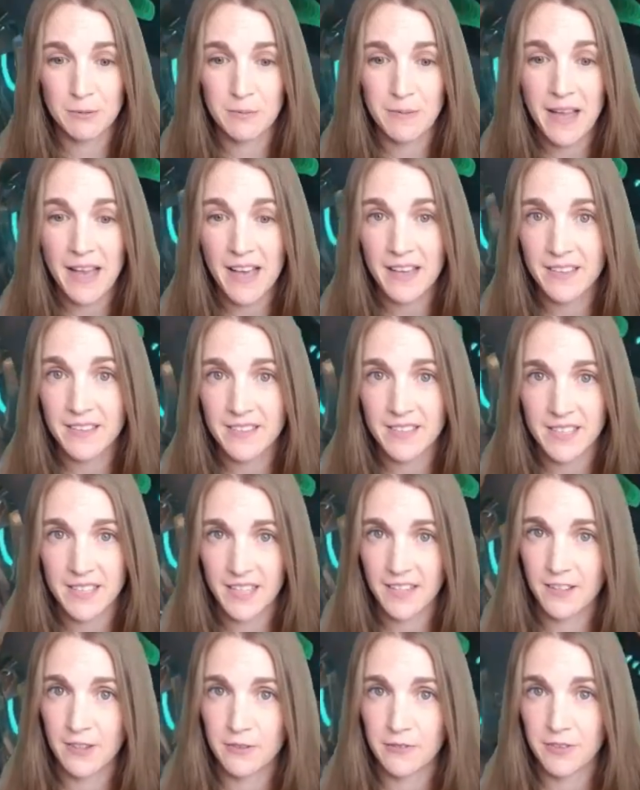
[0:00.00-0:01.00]
path to
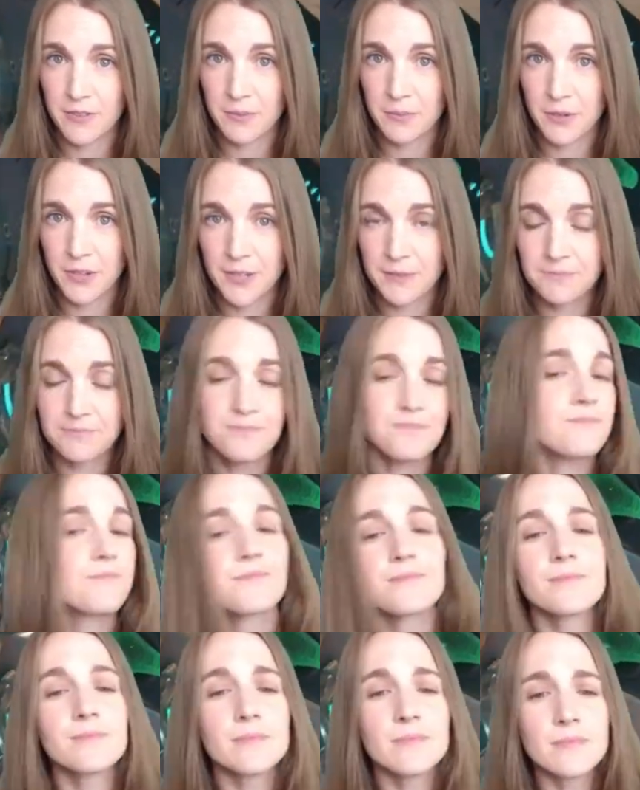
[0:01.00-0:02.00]
taking over the point.
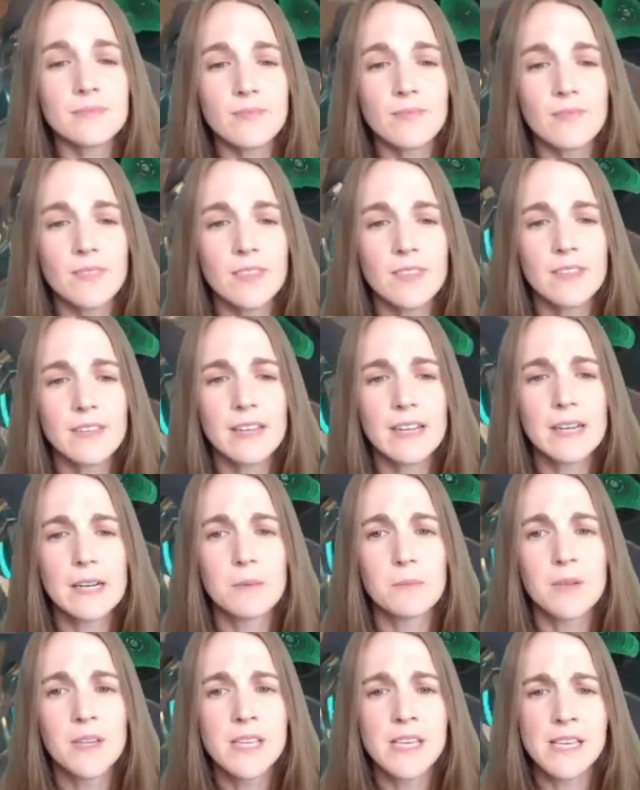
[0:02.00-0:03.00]

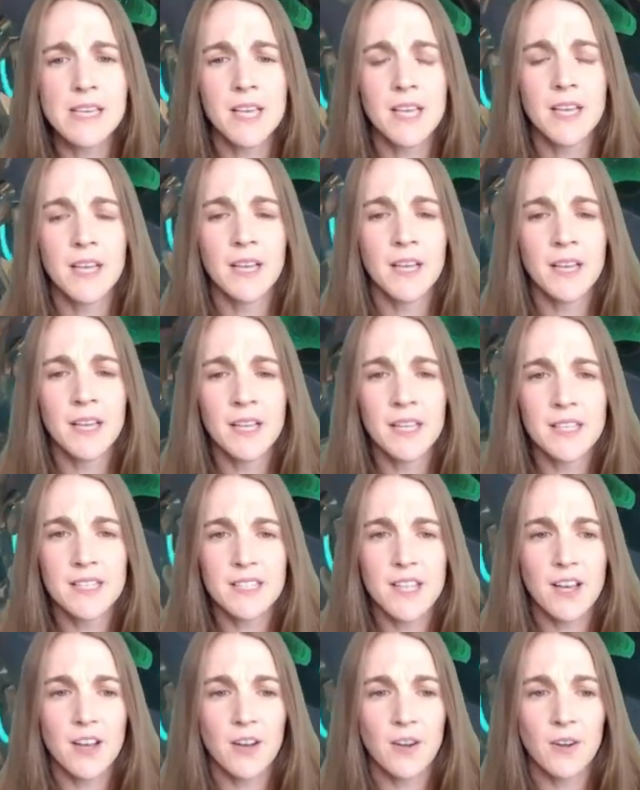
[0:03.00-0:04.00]

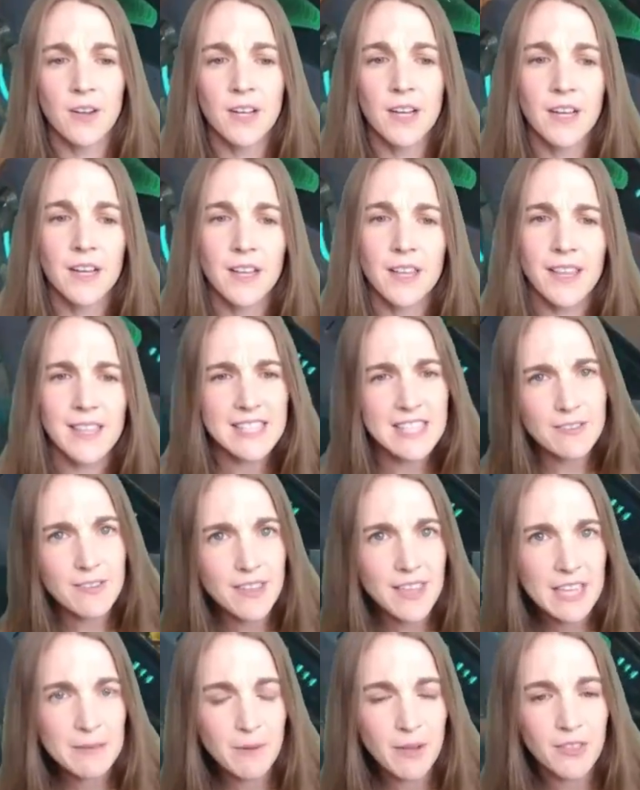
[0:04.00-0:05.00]
So that's how I
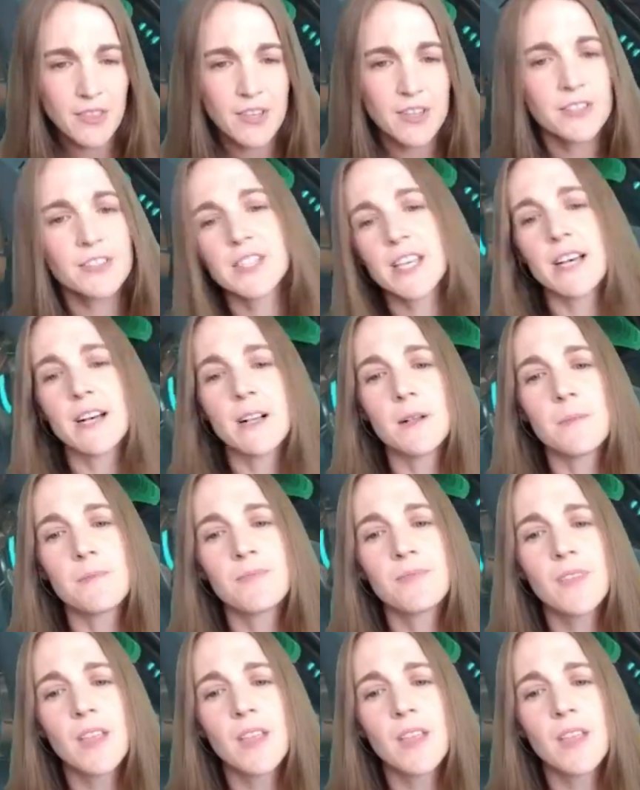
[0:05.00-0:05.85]
think about the hotel.